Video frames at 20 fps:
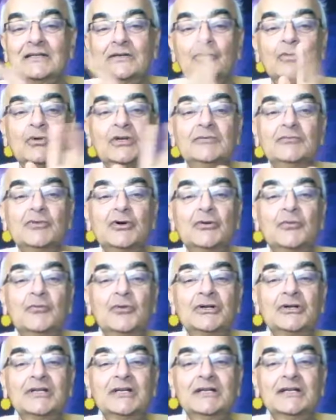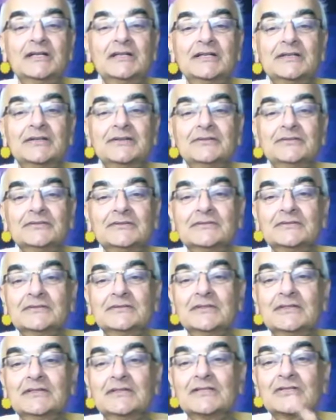Only motility,
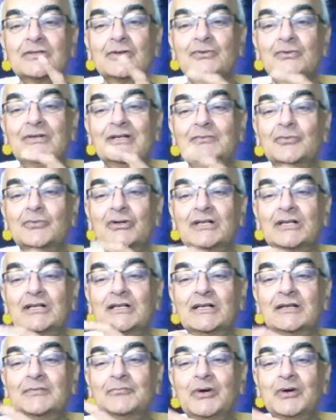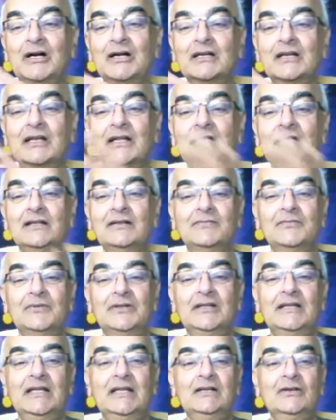It's the only motility part.
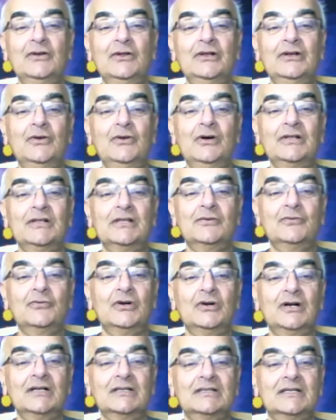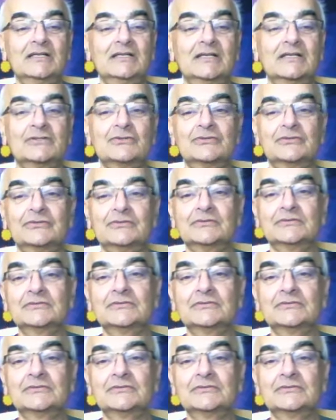There's no other work that he has to do.